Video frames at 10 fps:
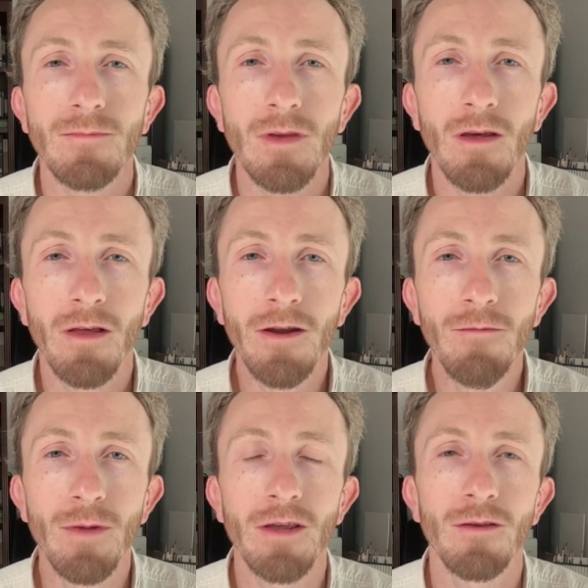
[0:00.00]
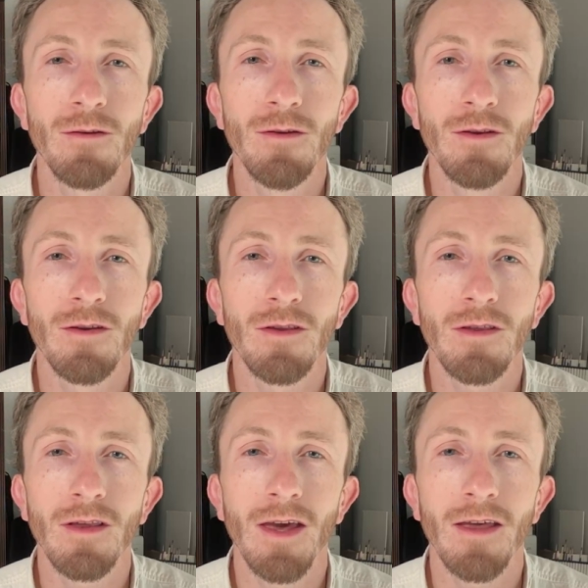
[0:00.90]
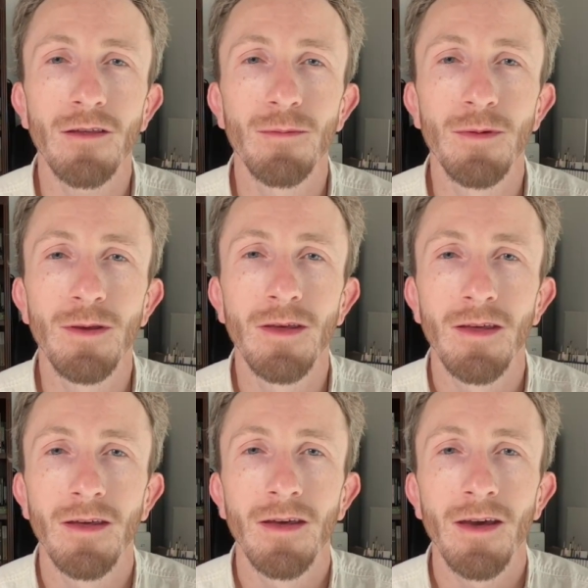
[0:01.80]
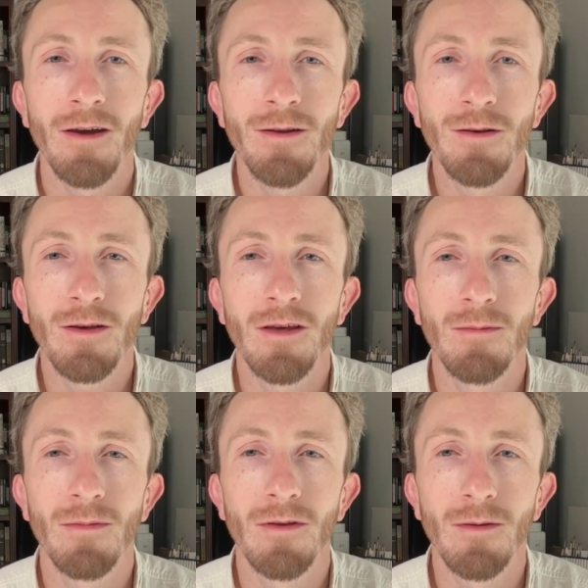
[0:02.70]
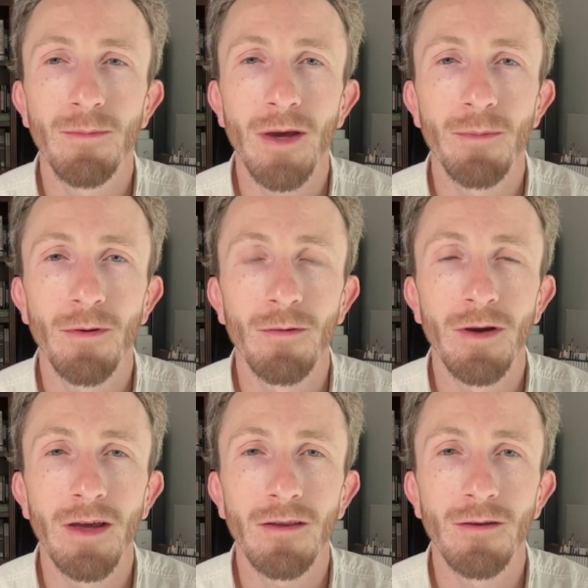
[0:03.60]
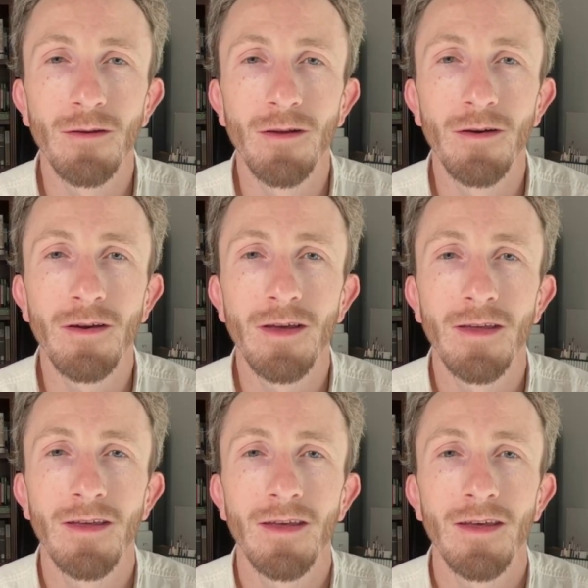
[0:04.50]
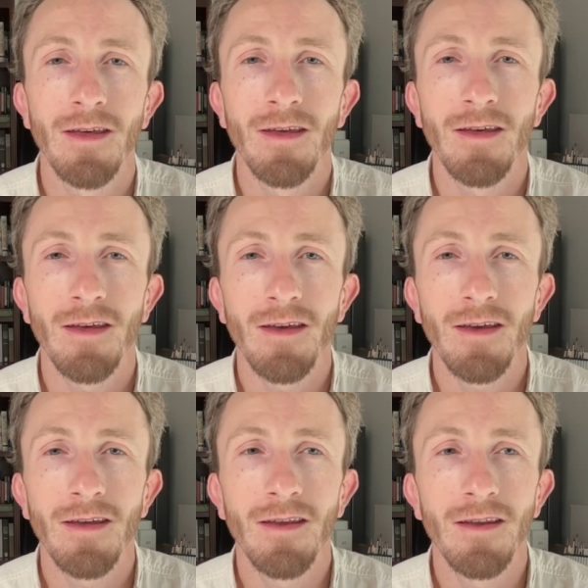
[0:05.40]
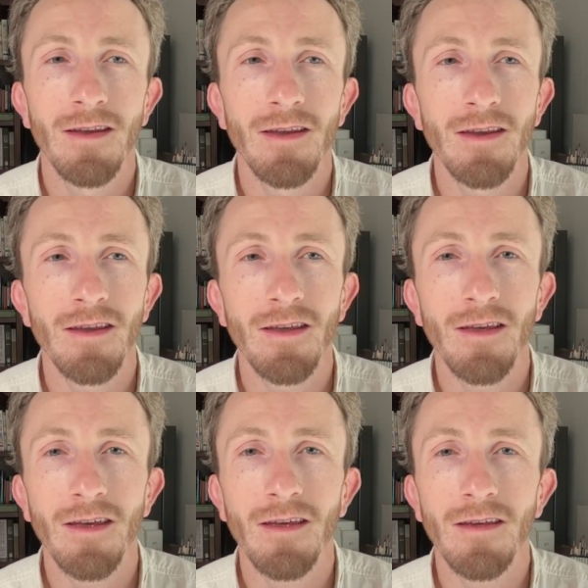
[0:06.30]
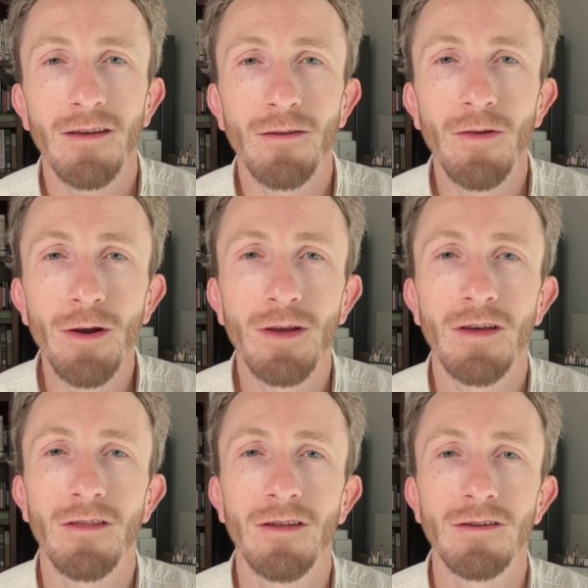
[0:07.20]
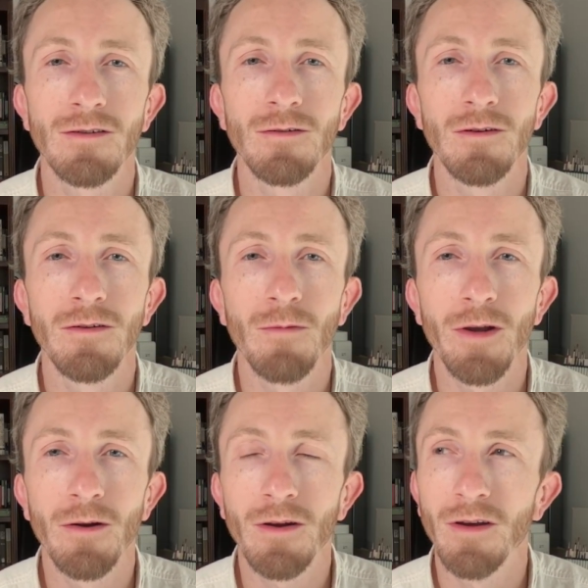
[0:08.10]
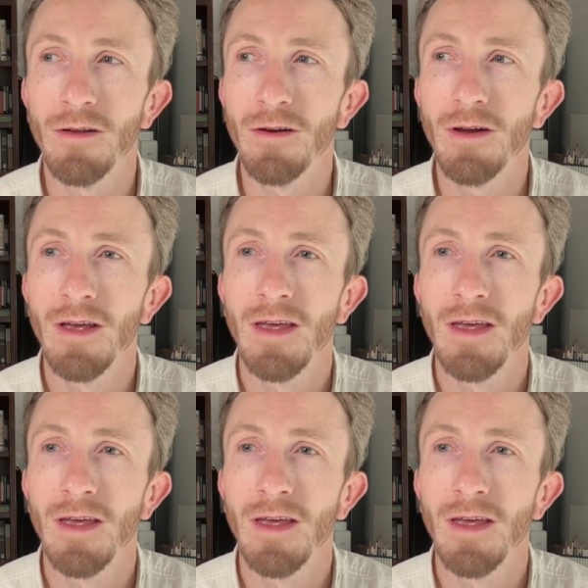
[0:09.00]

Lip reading: A lot of my students ask me, how do you keep the paper wet so long? And it's very essential in watercolor